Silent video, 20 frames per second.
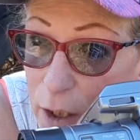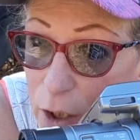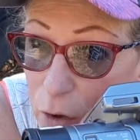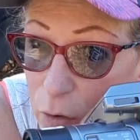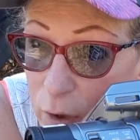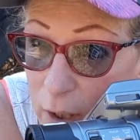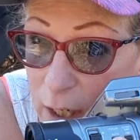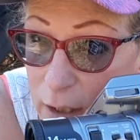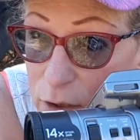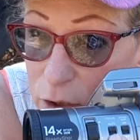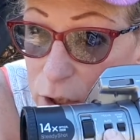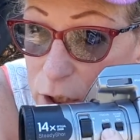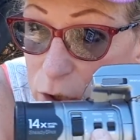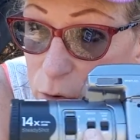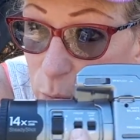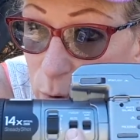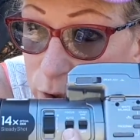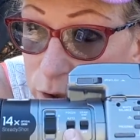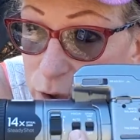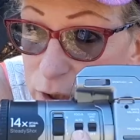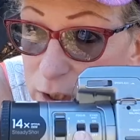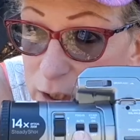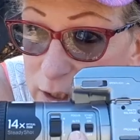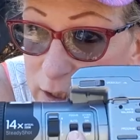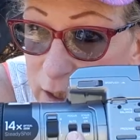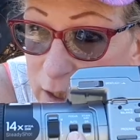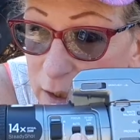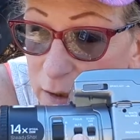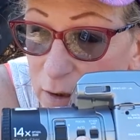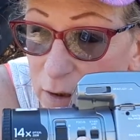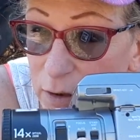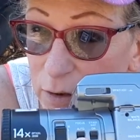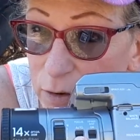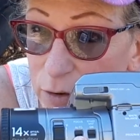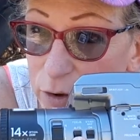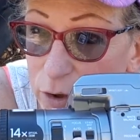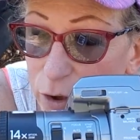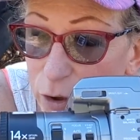You can actually switch this here